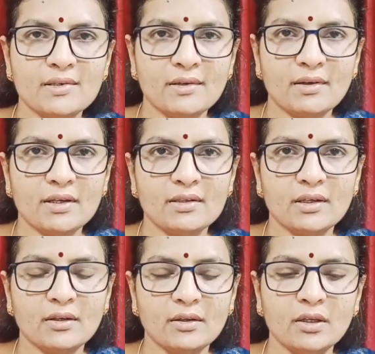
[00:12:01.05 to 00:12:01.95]
ripples
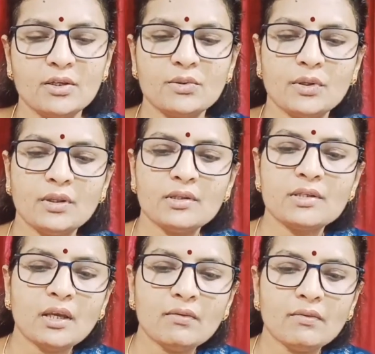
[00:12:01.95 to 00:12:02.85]
are generated.
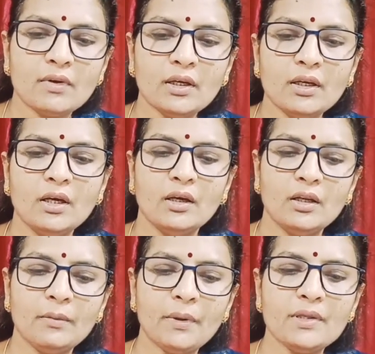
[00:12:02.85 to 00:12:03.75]
So in the
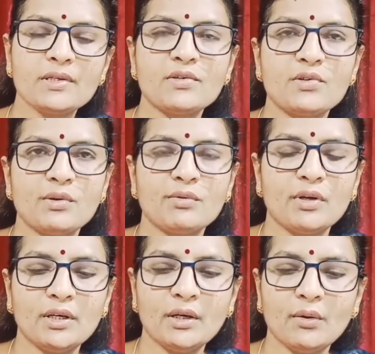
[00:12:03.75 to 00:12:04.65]
same way,
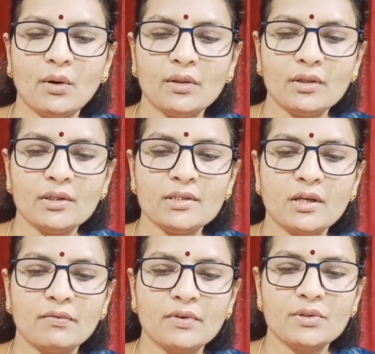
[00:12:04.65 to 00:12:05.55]
ripples are
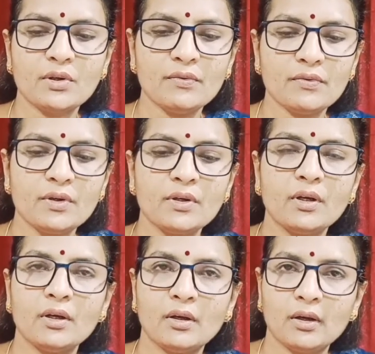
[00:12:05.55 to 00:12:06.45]
generated on the
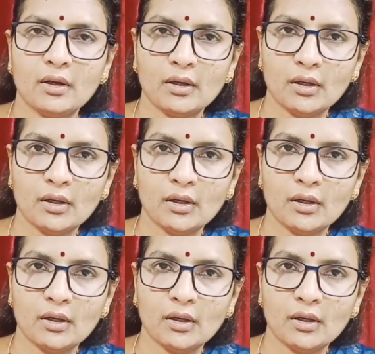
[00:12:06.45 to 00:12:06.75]
surface of